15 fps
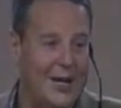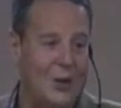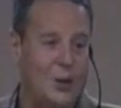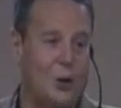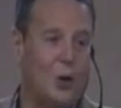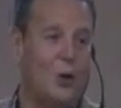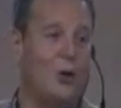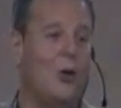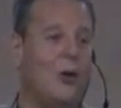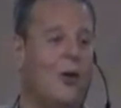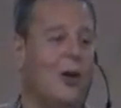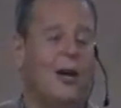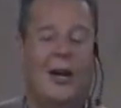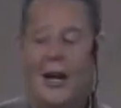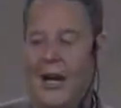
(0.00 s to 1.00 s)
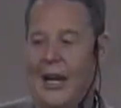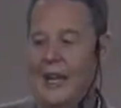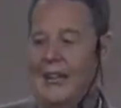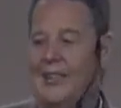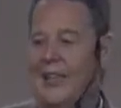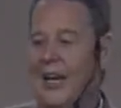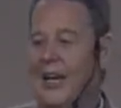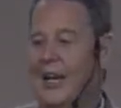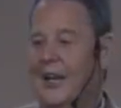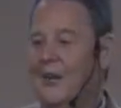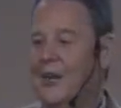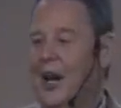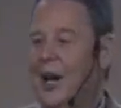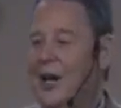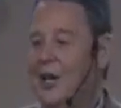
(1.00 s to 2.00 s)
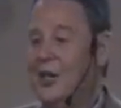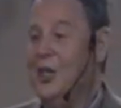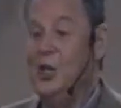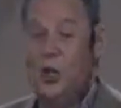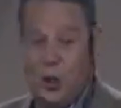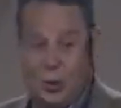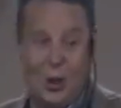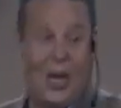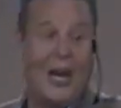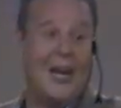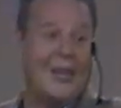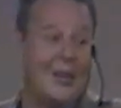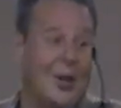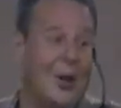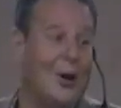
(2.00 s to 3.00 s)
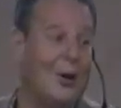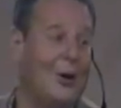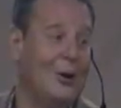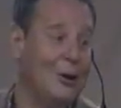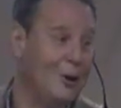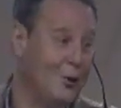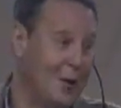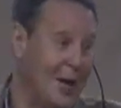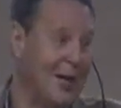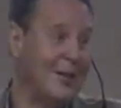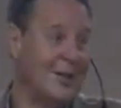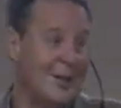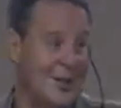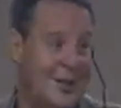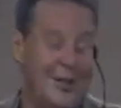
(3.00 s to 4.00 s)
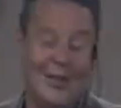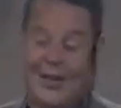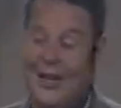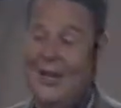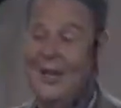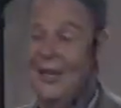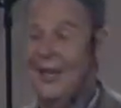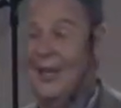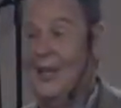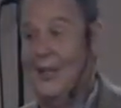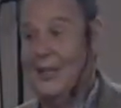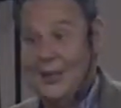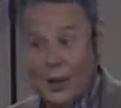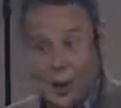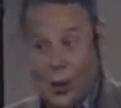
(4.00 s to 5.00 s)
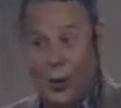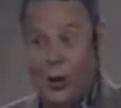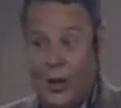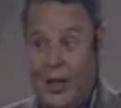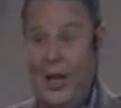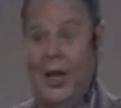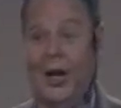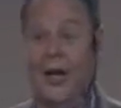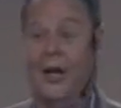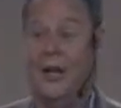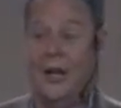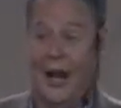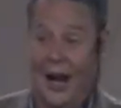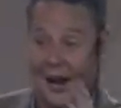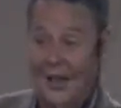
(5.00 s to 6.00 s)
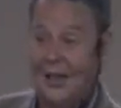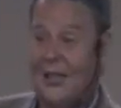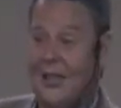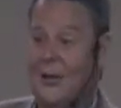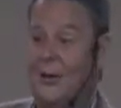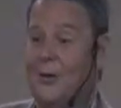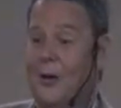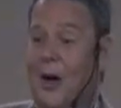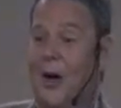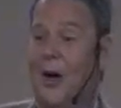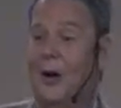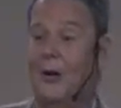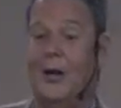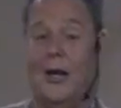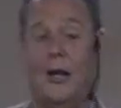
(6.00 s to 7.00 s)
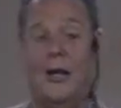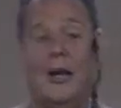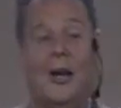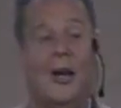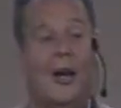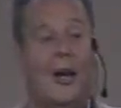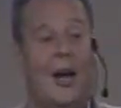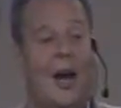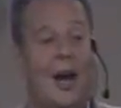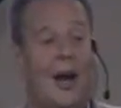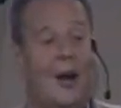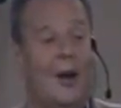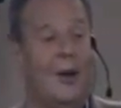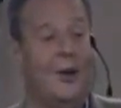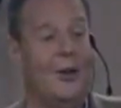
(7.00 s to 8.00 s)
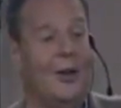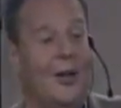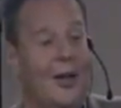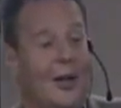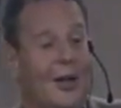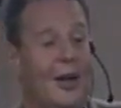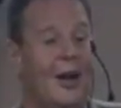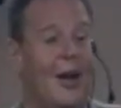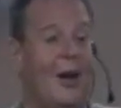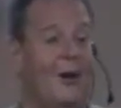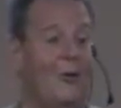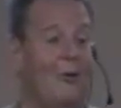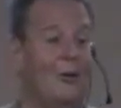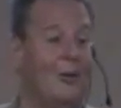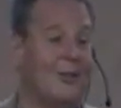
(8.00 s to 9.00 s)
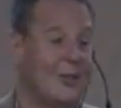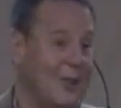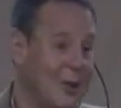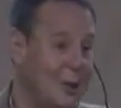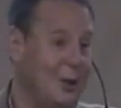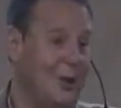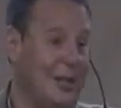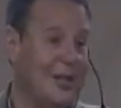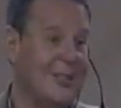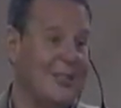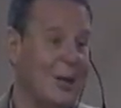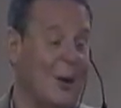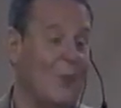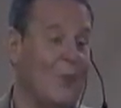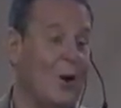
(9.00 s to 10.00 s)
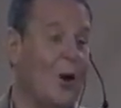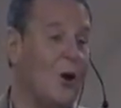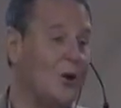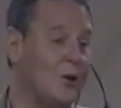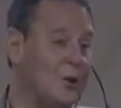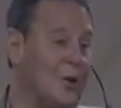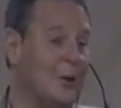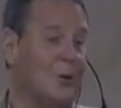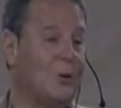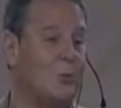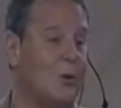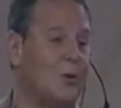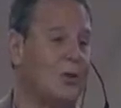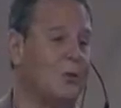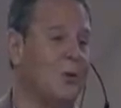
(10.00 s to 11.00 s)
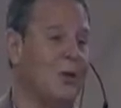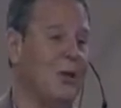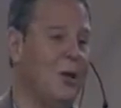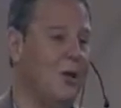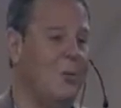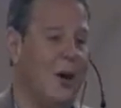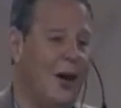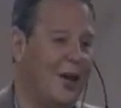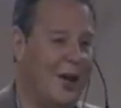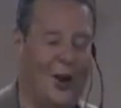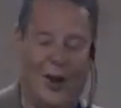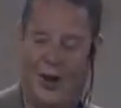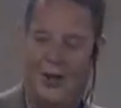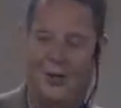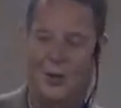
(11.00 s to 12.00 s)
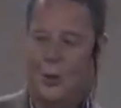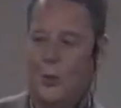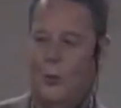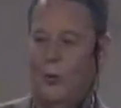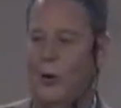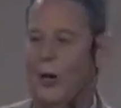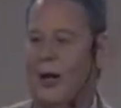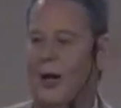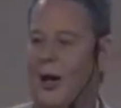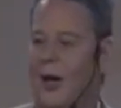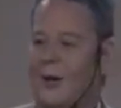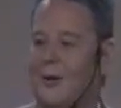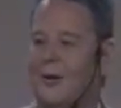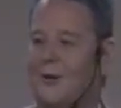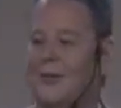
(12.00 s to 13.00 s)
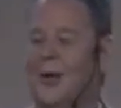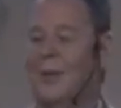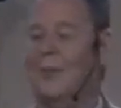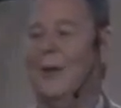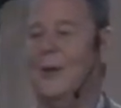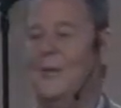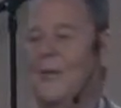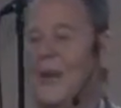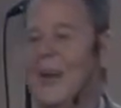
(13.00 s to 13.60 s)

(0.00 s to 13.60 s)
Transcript: wager and said, okay, you take the you take the, the shortcut, and I'm still on the road, and uh, uh, we'll see who gets there first. And they were supposed to be there by lunch or one o'clock or